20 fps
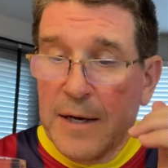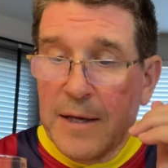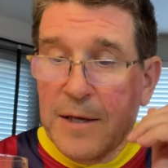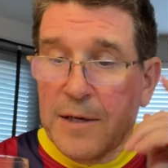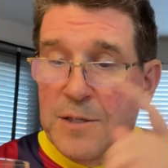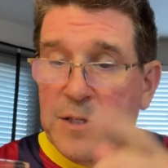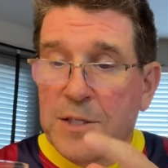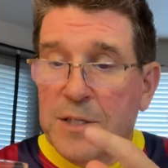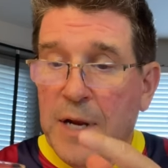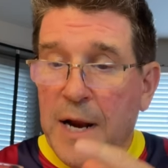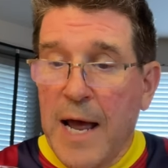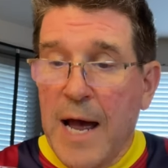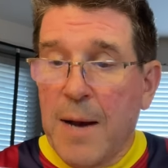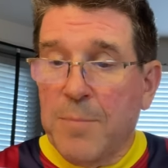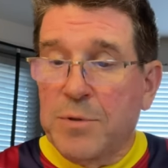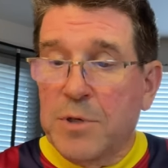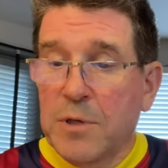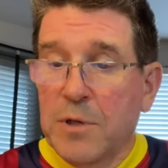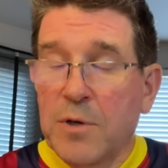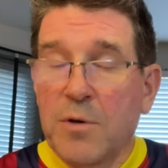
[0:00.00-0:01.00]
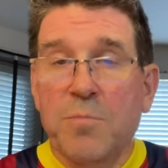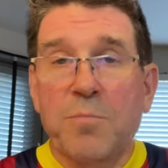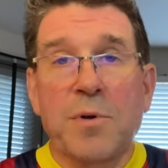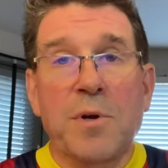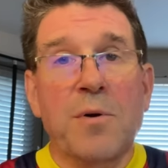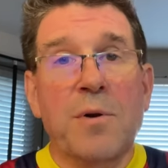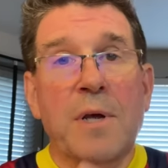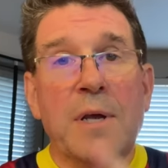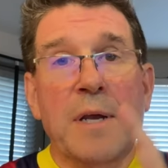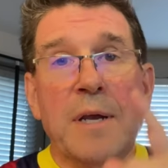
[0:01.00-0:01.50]
This is an absolute
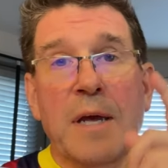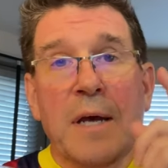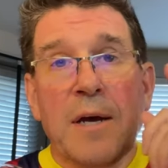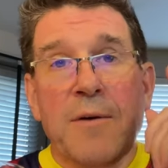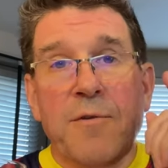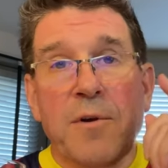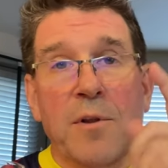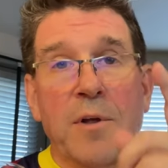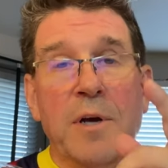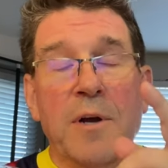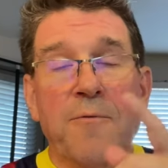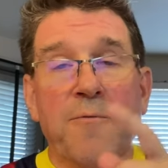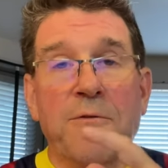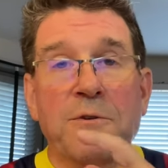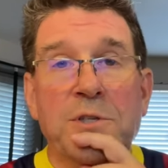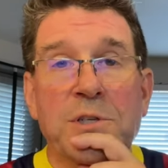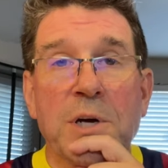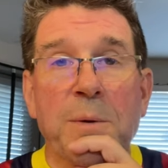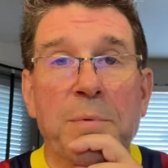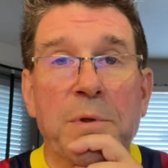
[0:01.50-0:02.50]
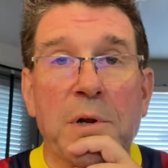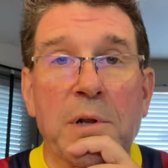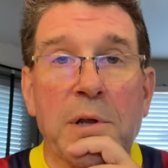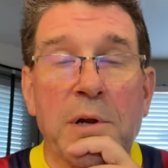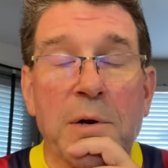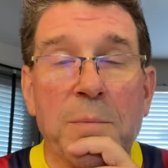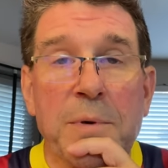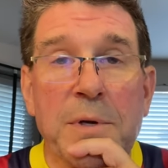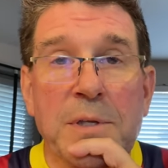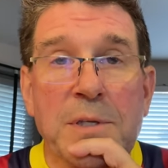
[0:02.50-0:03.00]
beauty. If you're looking for something a
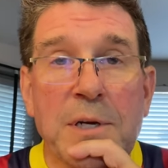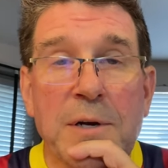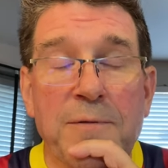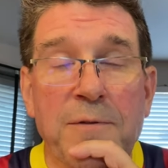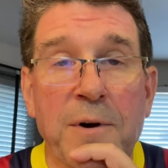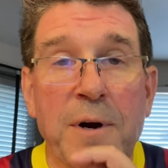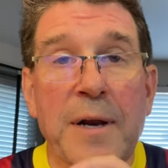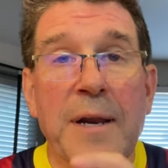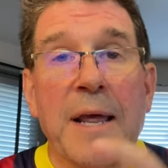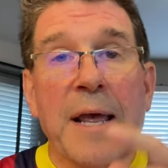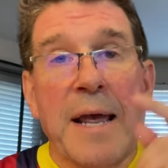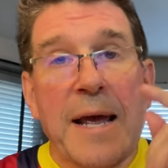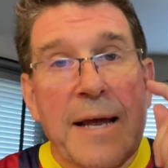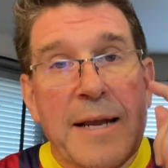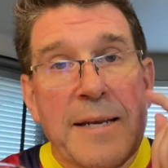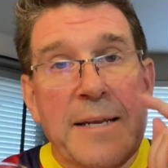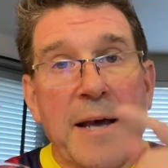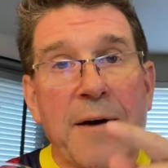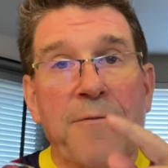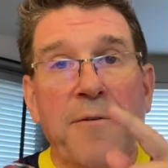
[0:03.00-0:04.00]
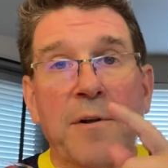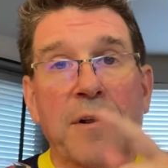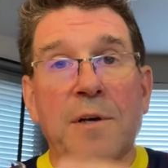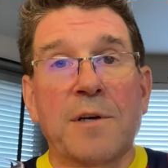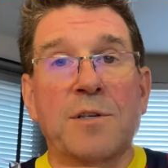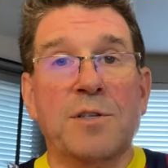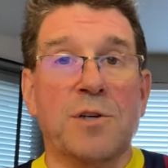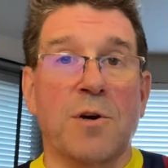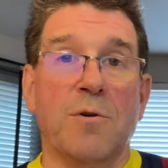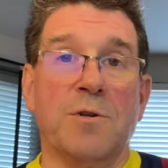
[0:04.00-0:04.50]
little bit different,
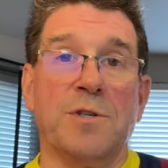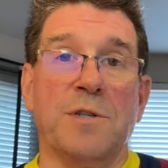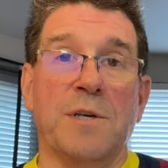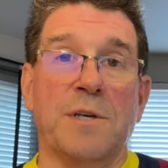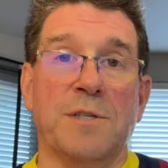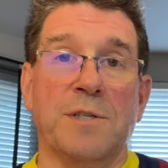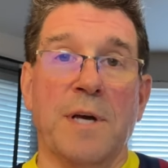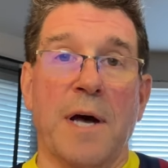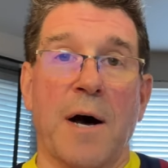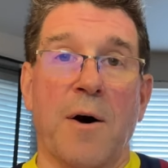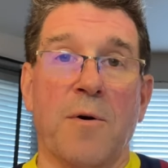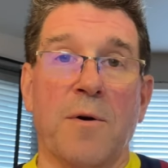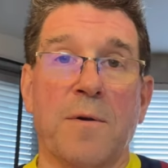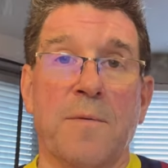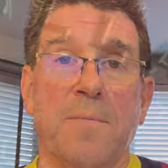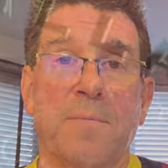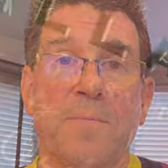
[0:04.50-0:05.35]
definitely search this out.